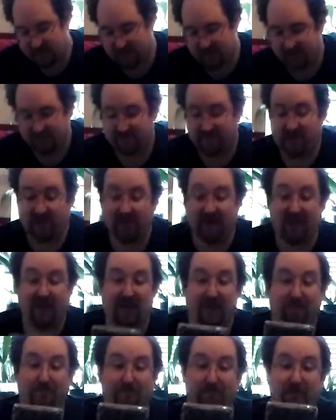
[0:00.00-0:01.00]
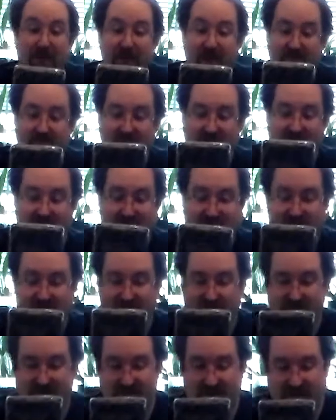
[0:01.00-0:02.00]
see, we've got a Minecraft
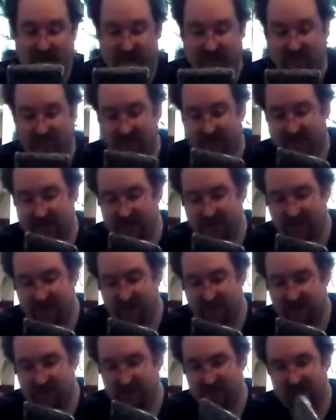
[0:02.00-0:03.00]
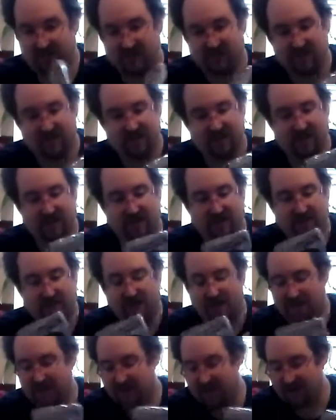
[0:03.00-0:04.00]
shirt included in
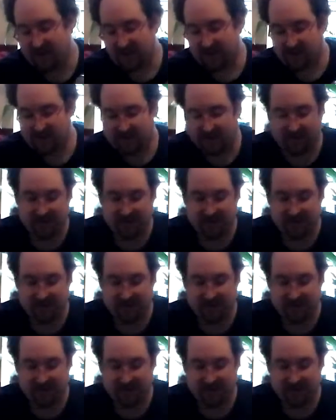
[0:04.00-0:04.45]
my box.